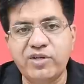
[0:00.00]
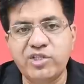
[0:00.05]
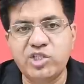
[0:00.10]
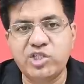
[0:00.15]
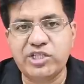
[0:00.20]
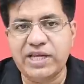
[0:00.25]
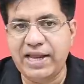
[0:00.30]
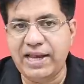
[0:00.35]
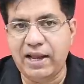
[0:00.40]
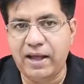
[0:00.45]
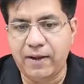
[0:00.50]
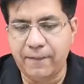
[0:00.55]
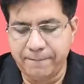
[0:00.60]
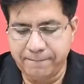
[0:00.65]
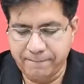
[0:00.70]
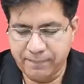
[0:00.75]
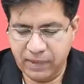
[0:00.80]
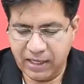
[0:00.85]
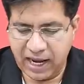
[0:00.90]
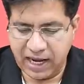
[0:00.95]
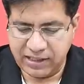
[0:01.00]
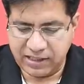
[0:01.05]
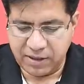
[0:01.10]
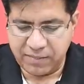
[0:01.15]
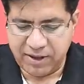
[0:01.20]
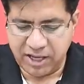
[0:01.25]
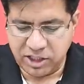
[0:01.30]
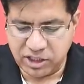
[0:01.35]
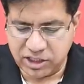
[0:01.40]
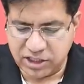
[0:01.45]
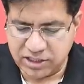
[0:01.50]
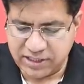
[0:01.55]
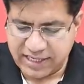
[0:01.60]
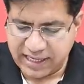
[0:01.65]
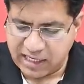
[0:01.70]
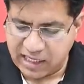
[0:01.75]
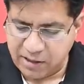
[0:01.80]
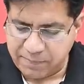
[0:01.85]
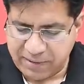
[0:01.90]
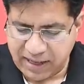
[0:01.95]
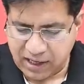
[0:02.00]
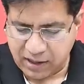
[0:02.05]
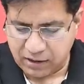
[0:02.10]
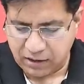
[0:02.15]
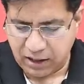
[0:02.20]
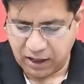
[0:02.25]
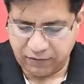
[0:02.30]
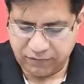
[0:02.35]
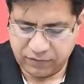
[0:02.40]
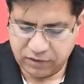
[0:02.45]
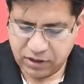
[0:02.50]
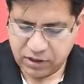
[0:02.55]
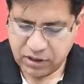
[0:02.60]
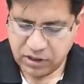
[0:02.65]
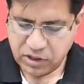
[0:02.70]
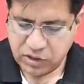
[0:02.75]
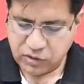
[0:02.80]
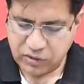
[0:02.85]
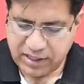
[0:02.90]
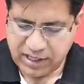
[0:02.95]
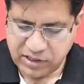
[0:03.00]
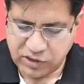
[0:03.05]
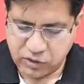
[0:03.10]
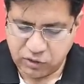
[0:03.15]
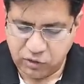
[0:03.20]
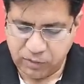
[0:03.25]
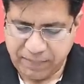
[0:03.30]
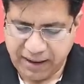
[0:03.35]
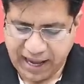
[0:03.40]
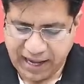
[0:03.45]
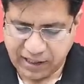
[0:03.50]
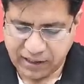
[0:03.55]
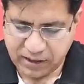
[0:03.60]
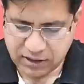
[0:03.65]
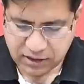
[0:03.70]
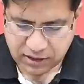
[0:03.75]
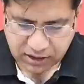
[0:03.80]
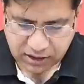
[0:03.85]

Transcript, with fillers: Stella. And they mention second paragraph. So, let's go back.